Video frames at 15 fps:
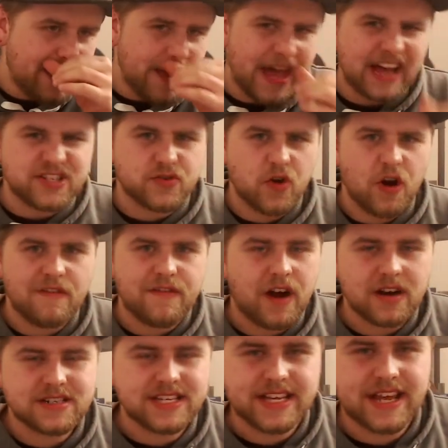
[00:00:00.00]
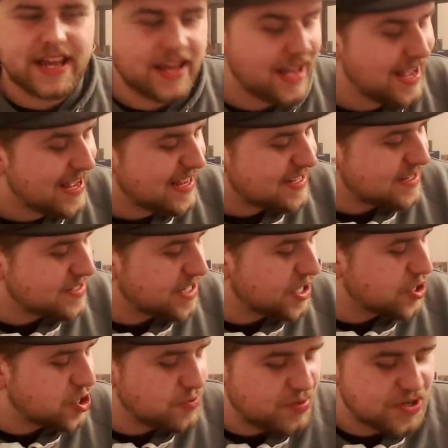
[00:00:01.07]
the Azeroth Rta. Sounds like it
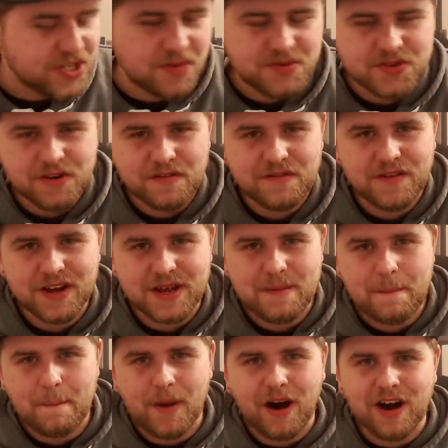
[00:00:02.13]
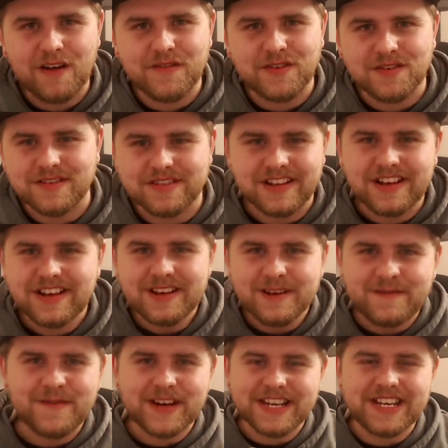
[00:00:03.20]
should be some sort of fucking Marvel
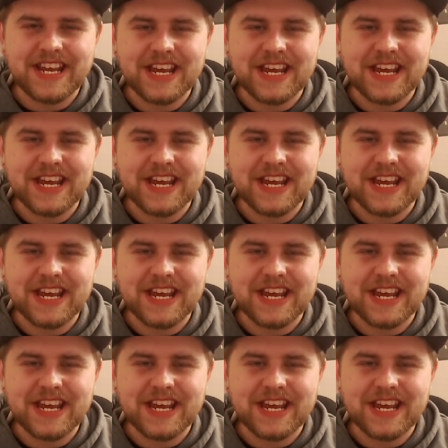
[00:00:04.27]
fucking